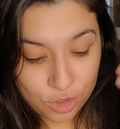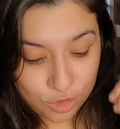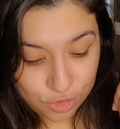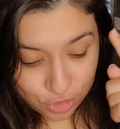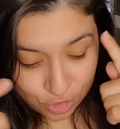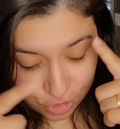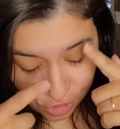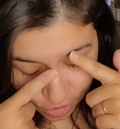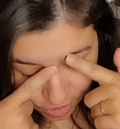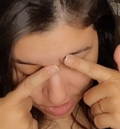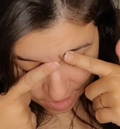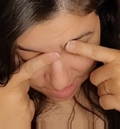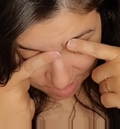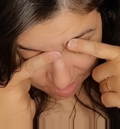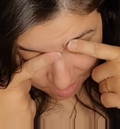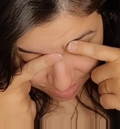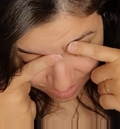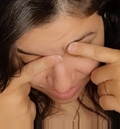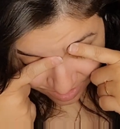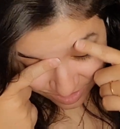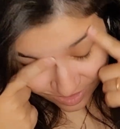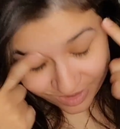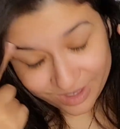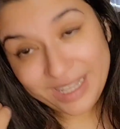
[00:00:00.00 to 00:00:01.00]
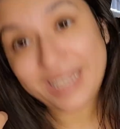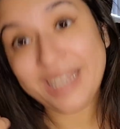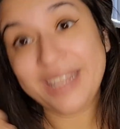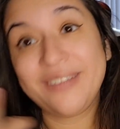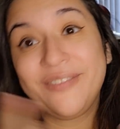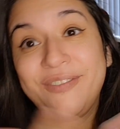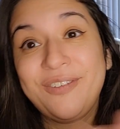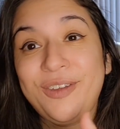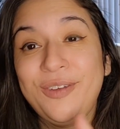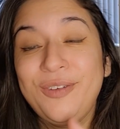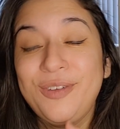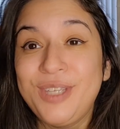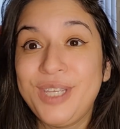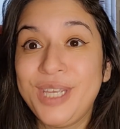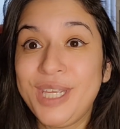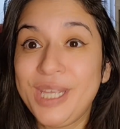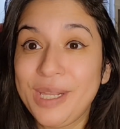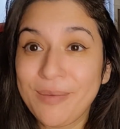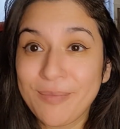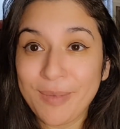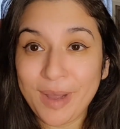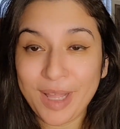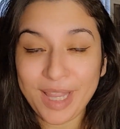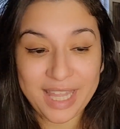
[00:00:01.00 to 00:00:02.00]
So if you've
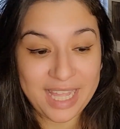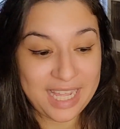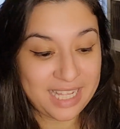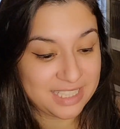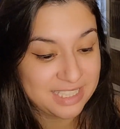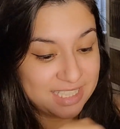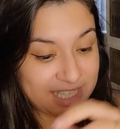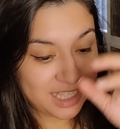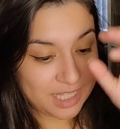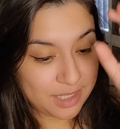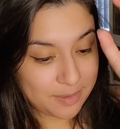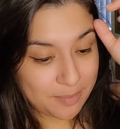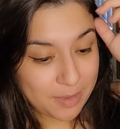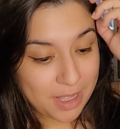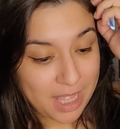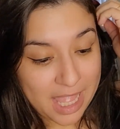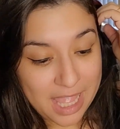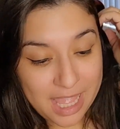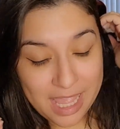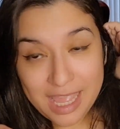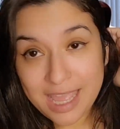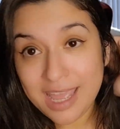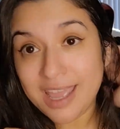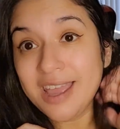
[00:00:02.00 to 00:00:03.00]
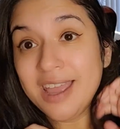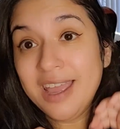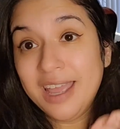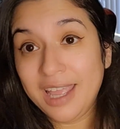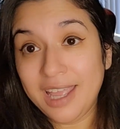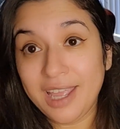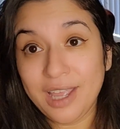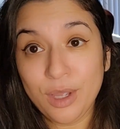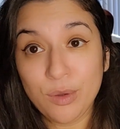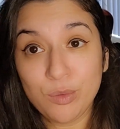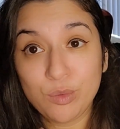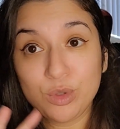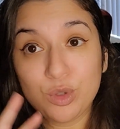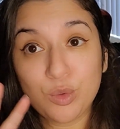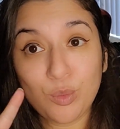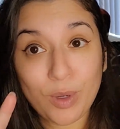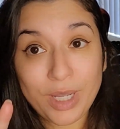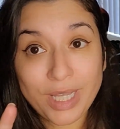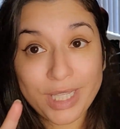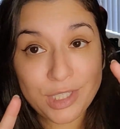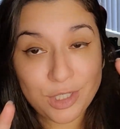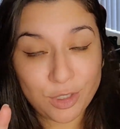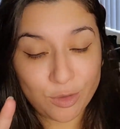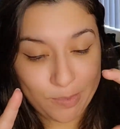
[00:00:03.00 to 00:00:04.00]
seen my last clip, it was
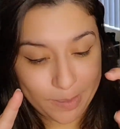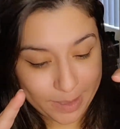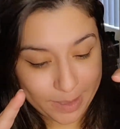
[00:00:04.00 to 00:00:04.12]
way too